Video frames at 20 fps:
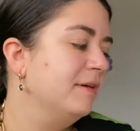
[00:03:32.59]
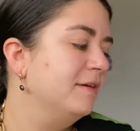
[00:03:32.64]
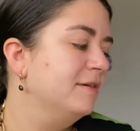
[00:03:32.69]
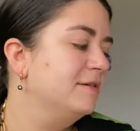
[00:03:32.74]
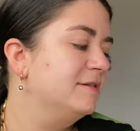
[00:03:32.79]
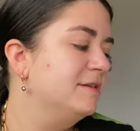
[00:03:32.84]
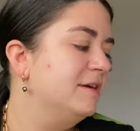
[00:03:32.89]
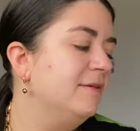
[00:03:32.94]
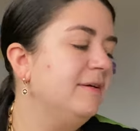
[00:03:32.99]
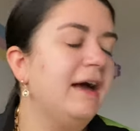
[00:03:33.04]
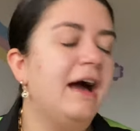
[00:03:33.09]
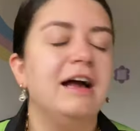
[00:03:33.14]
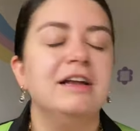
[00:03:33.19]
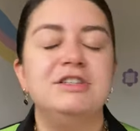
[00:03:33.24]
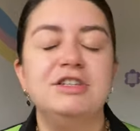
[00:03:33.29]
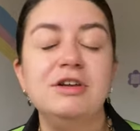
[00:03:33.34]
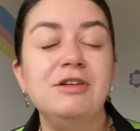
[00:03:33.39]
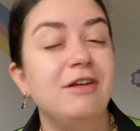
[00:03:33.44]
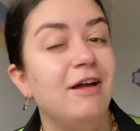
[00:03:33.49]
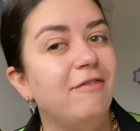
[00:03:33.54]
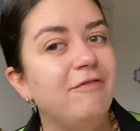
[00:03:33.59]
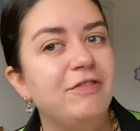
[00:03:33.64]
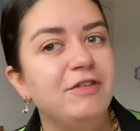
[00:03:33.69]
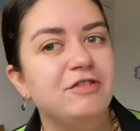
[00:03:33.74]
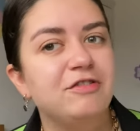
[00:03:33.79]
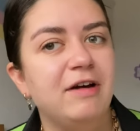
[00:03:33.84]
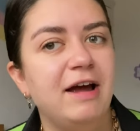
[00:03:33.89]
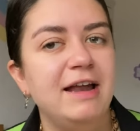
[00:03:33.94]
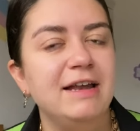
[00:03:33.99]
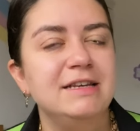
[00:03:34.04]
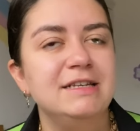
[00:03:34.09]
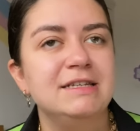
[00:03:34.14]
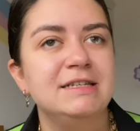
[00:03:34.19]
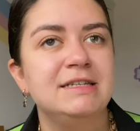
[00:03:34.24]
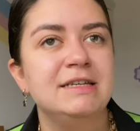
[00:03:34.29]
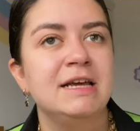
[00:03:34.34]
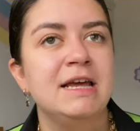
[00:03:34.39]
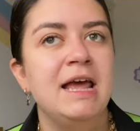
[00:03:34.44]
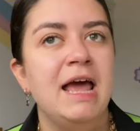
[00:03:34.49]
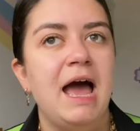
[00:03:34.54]
So yeah, I do love the trend,
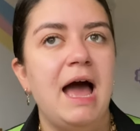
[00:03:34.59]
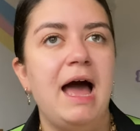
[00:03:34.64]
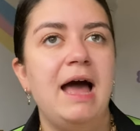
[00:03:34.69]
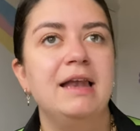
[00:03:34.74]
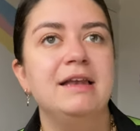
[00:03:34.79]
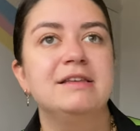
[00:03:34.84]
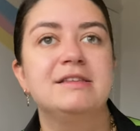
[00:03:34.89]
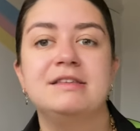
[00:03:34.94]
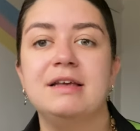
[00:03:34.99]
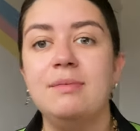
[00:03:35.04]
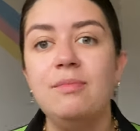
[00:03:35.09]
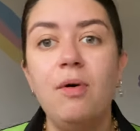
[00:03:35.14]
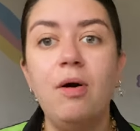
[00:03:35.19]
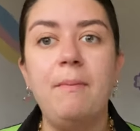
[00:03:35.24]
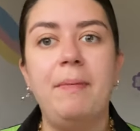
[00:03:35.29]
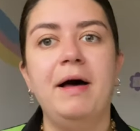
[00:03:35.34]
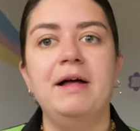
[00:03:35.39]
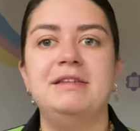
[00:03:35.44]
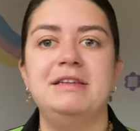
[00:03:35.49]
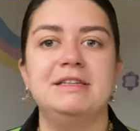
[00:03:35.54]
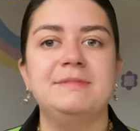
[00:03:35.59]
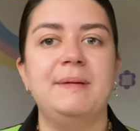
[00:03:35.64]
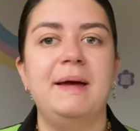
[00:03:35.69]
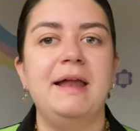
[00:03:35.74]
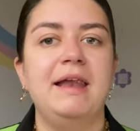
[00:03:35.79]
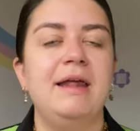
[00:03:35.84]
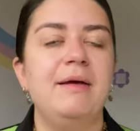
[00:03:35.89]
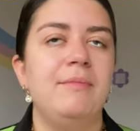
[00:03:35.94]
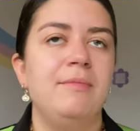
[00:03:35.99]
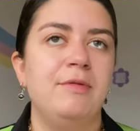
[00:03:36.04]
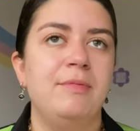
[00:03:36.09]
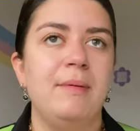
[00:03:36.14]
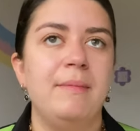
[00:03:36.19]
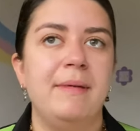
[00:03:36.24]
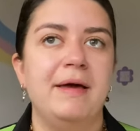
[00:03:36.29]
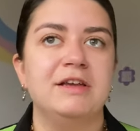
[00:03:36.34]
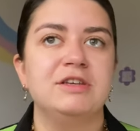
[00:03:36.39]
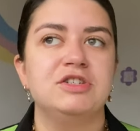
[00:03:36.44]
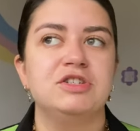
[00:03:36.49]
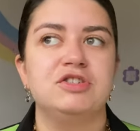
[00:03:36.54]
and somewhat participated in it with my
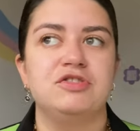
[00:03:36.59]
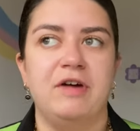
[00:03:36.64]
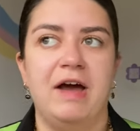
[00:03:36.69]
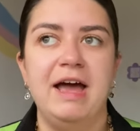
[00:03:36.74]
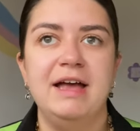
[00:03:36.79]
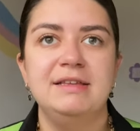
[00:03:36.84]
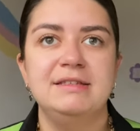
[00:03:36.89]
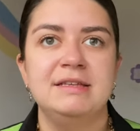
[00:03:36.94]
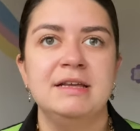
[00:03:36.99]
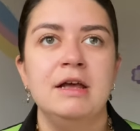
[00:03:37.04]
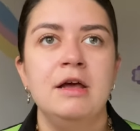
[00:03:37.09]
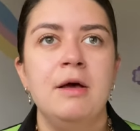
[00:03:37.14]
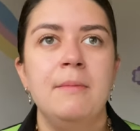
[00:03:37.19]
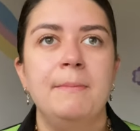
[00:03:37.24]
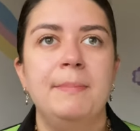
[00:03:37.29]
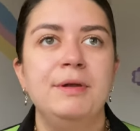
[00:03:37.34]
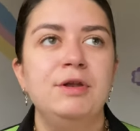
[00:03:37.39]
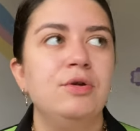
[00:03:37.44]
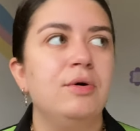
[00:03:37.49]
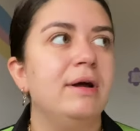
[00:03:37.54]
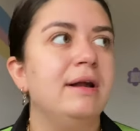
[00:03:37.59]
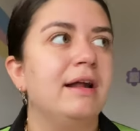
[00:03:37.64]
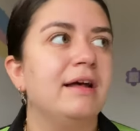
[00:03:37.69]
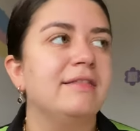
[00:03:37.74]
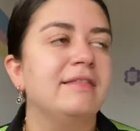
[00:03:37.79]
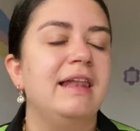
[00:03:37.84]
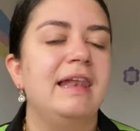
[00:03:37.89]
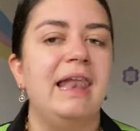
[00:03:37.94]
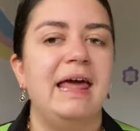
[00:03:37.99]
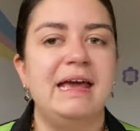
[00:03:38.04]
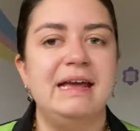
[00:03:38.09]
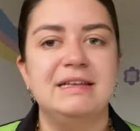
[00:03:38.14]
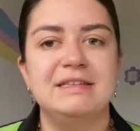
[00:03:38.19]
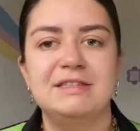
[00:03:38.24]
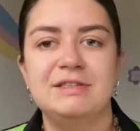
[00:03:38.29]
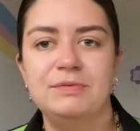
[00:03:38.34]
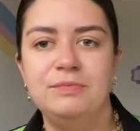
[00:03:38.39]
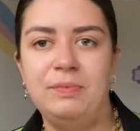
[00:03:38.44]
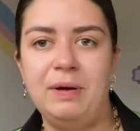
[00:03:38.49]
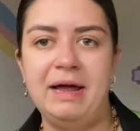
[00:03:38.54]
mesh dress, but not in like the
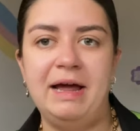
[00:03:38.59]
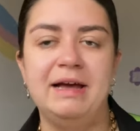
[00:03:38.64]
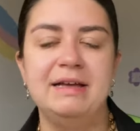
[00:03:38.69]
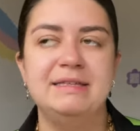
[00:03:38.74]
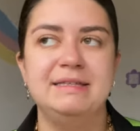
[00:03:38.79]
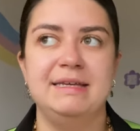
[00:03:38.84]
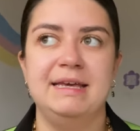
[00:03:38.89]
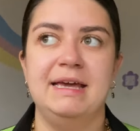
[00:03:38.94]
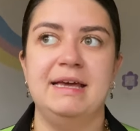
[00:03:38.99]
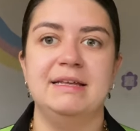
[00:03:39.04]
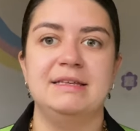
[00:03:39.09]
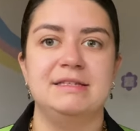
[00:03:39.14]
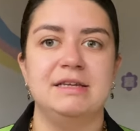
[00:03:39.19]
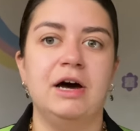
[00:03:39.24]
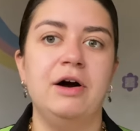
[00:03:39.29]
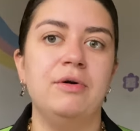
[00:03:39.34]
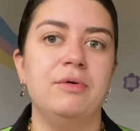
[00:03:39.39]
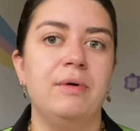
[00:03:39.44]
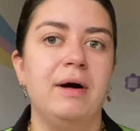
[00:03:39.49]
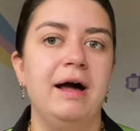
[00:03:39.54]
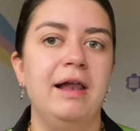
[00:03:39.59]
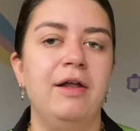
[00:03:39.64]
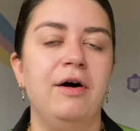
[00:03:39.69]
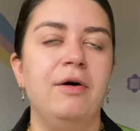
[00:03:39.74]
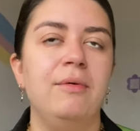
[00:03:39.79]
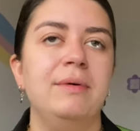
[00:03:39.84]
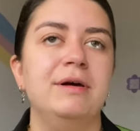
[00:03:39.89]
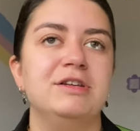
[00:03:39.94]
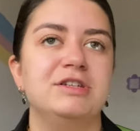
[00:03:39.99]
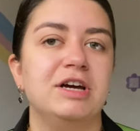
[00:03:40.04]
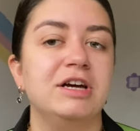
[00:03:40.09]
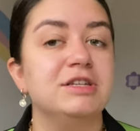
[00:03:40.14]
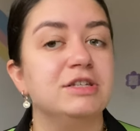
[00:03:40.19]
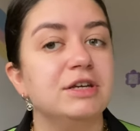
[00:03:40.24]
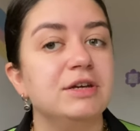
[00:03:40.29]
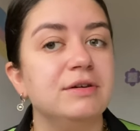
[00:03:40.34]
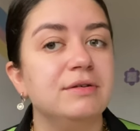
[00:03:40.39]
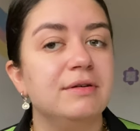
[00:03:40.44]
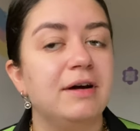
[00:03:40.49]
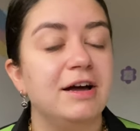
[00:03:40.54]
lace way I see it styled quite a lot, which I
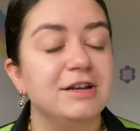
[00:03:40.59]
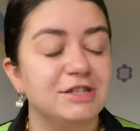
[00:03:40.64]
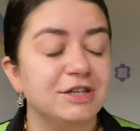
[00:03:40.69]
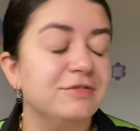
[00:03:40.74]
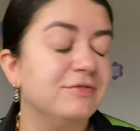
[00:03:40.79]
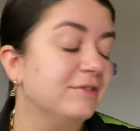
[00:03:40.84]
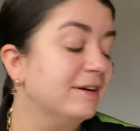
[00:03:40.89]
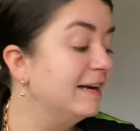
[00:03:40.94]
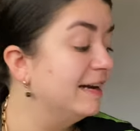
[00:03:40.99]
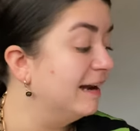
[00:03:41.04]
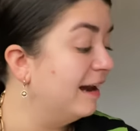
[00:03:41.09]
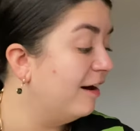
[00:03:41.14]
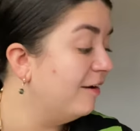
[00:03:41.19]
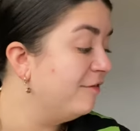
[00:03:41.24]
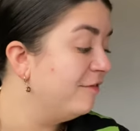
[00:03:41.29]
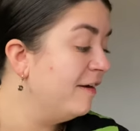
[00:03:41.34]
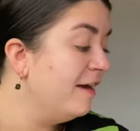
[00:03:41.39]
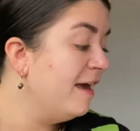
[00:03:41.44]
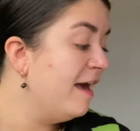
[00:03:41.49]
do really love.